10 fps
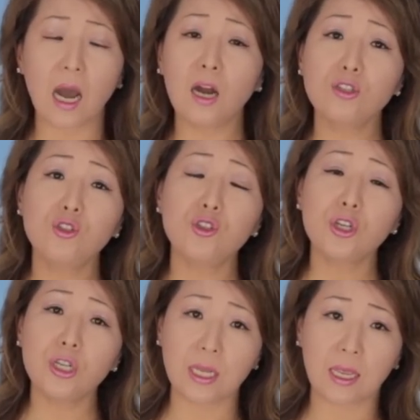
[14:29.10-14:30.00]
our
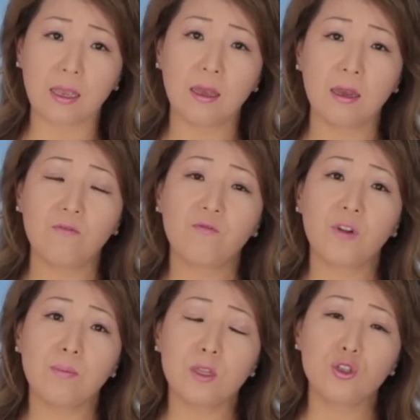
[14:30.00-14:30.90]
journey
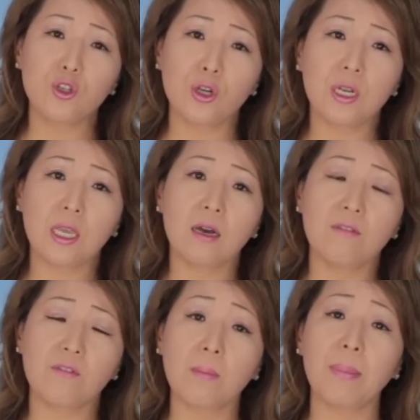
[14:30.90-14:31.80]
from the journey
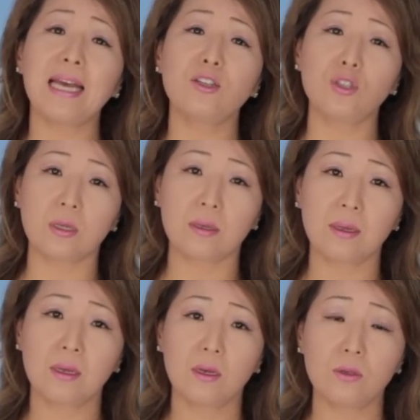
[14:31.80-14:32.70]
of compassion
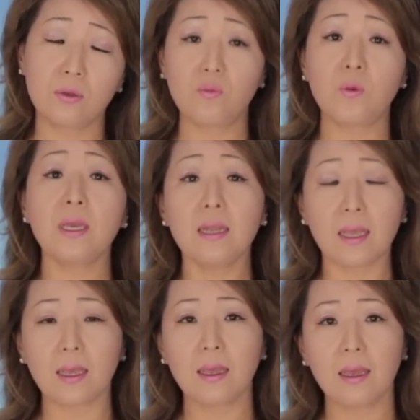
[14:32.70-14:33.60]
to
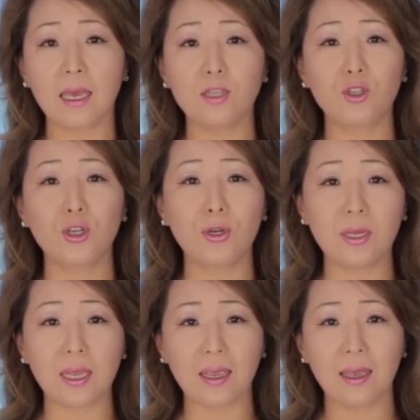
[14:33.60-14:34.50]
really a
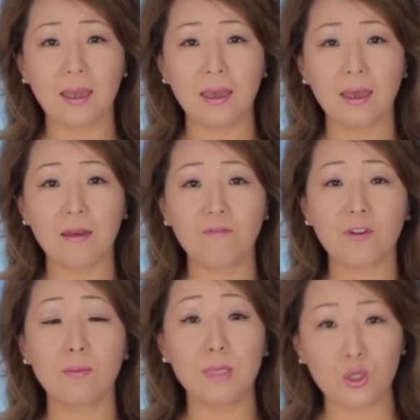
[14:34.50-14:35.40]
journey
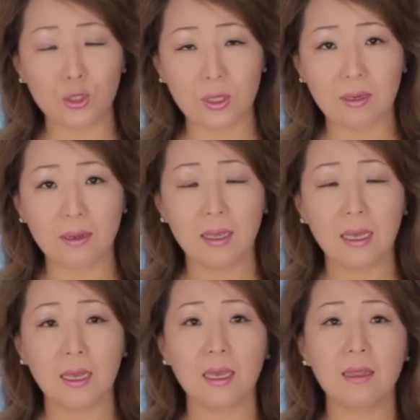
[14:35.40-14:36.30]
of commission.
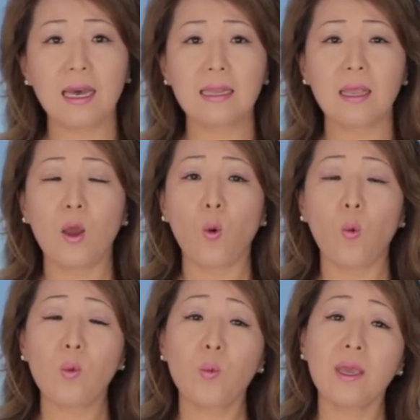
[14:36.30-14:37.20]
In that
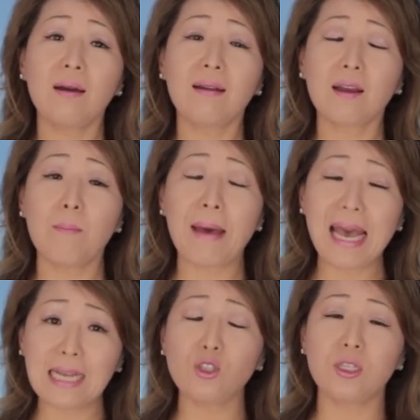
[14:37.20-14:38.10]
when we are
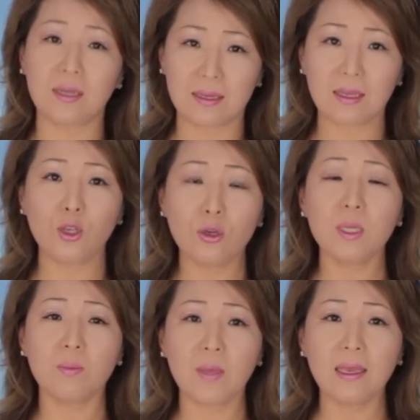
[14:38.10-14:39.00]
compassionate
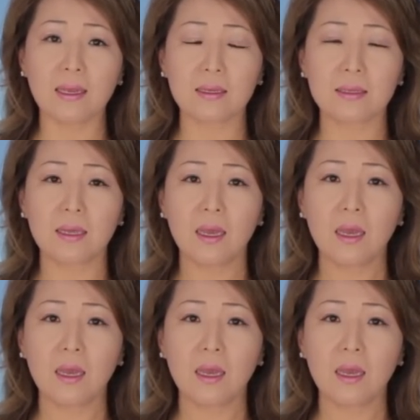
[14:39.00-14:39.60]
human beings,